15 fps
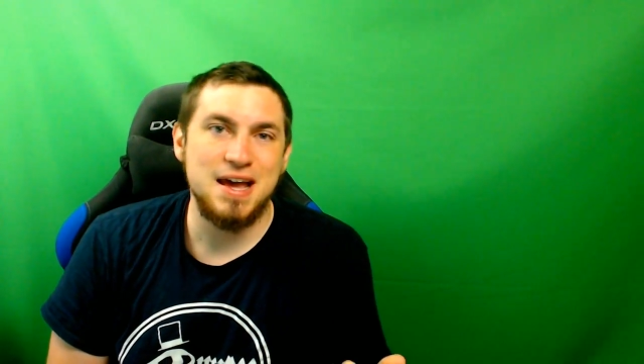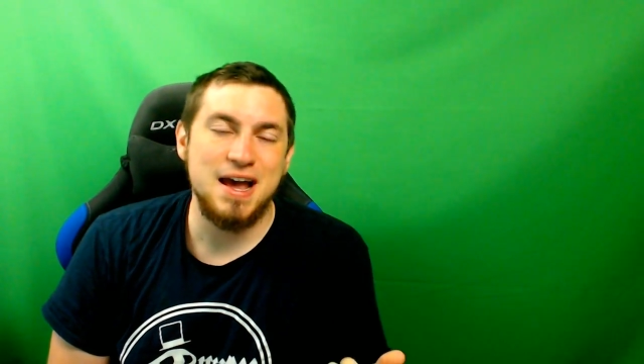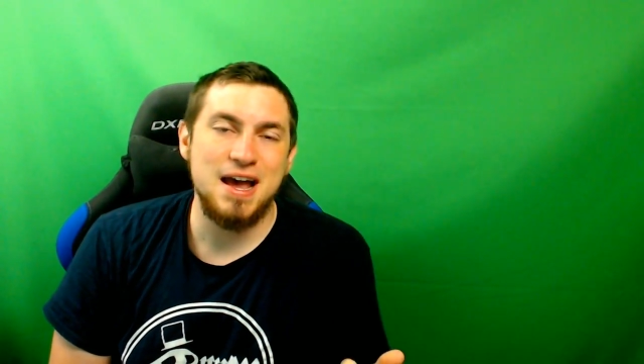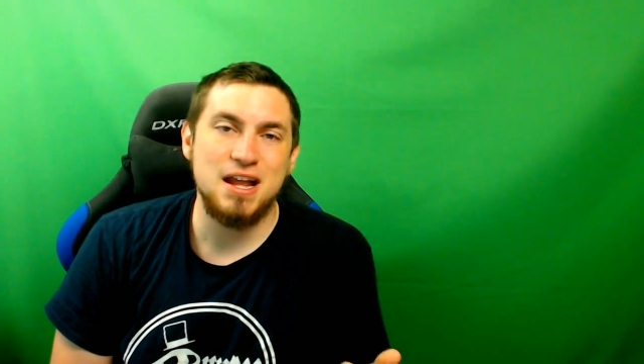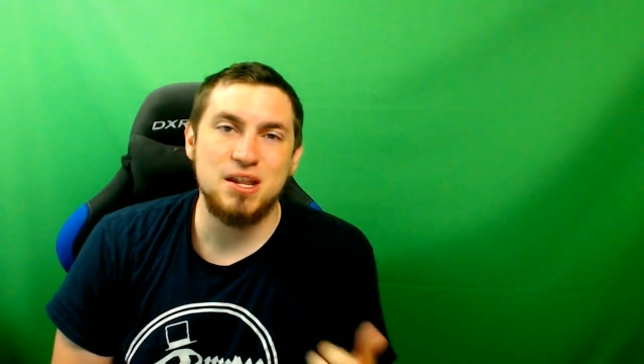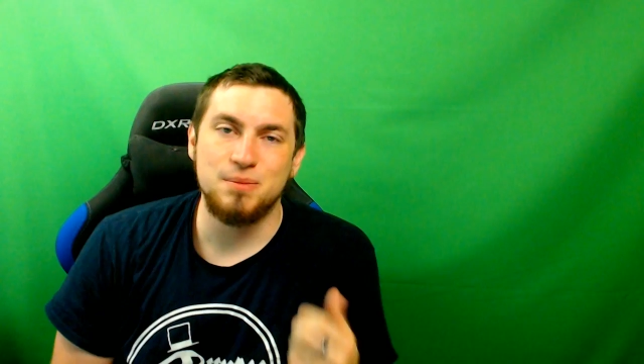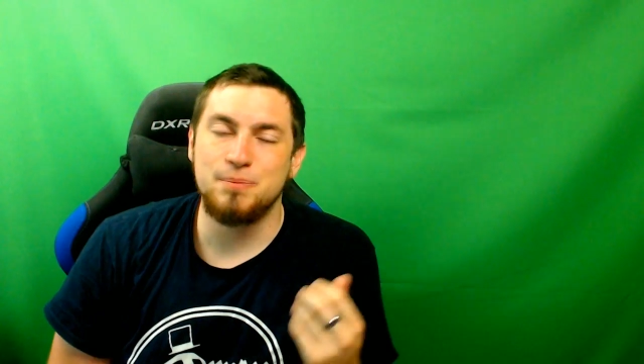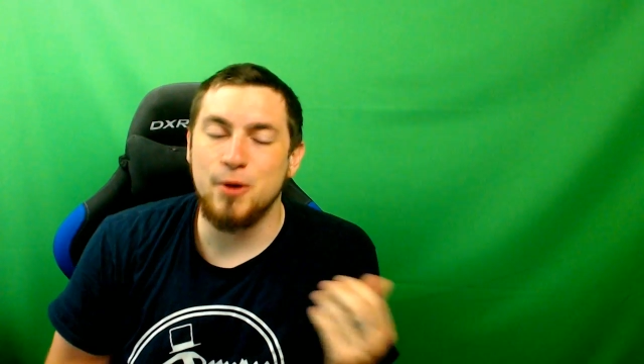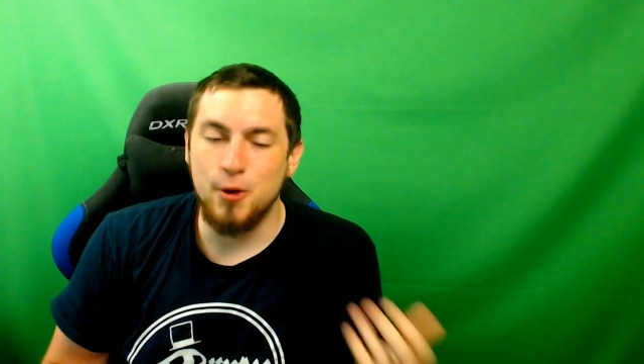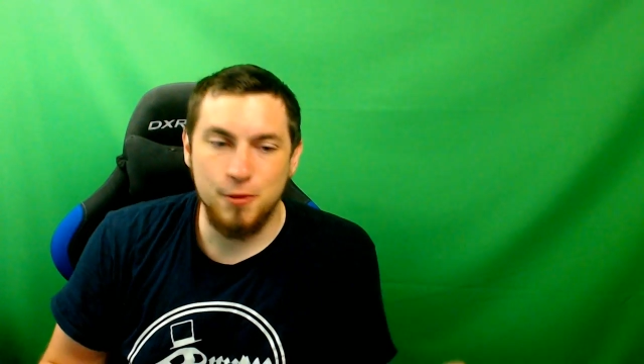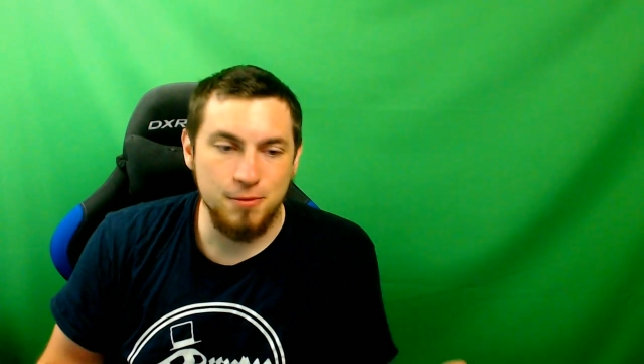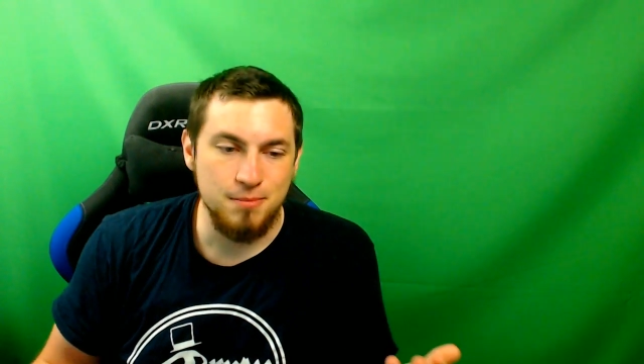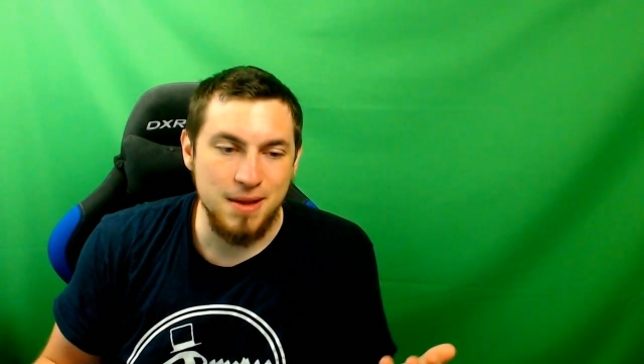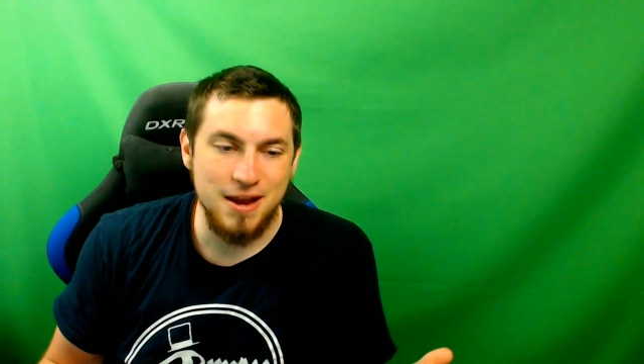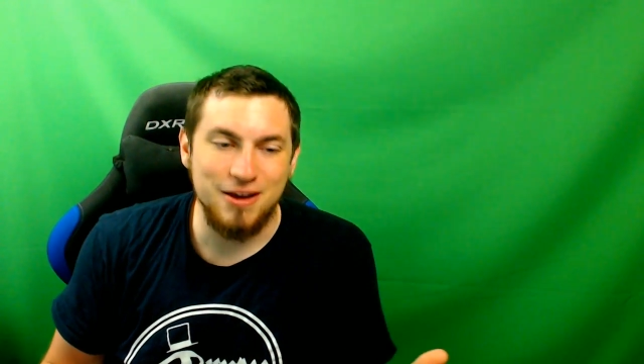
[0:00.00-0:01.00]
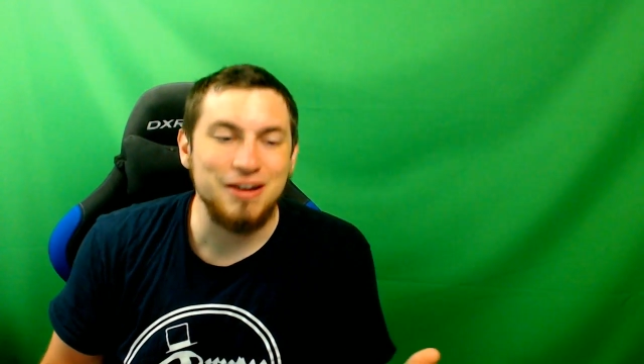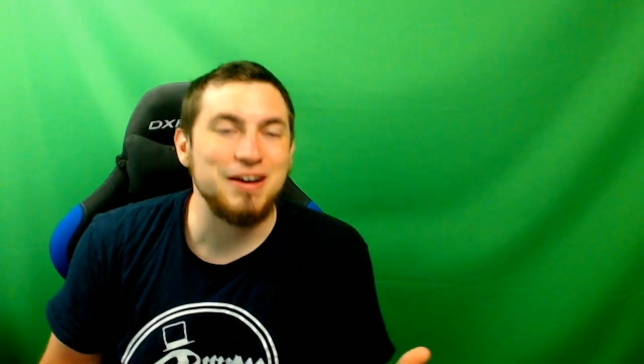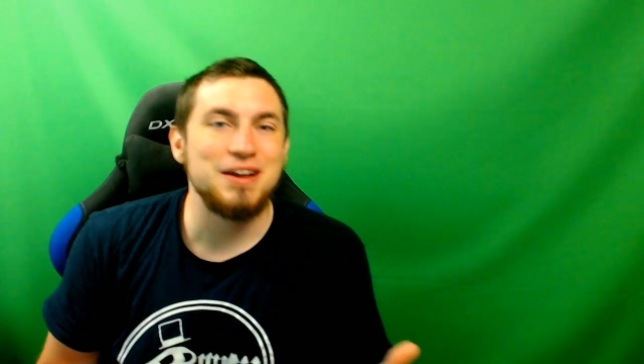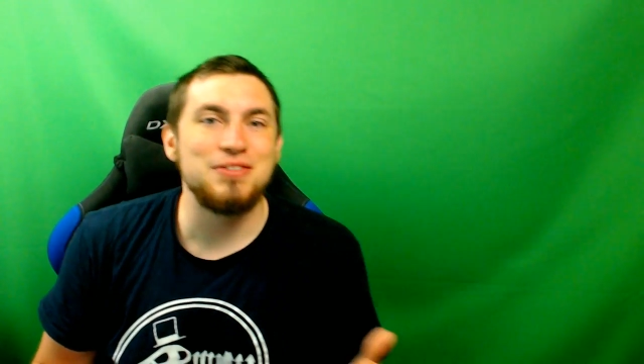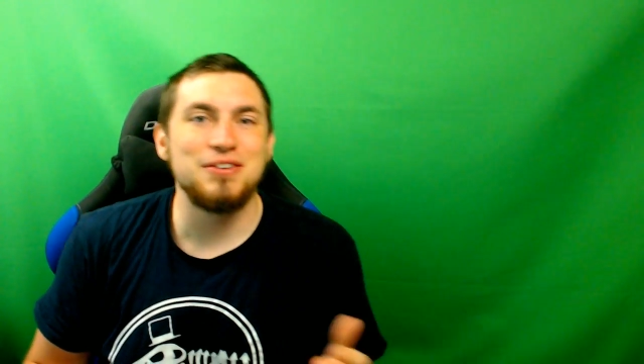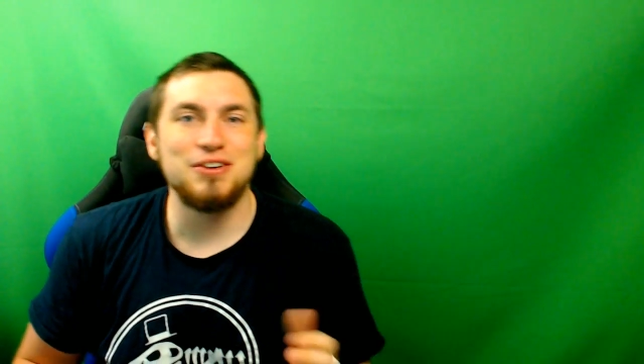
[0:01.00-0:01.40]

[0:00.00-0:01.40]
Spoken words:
dad, they're both married,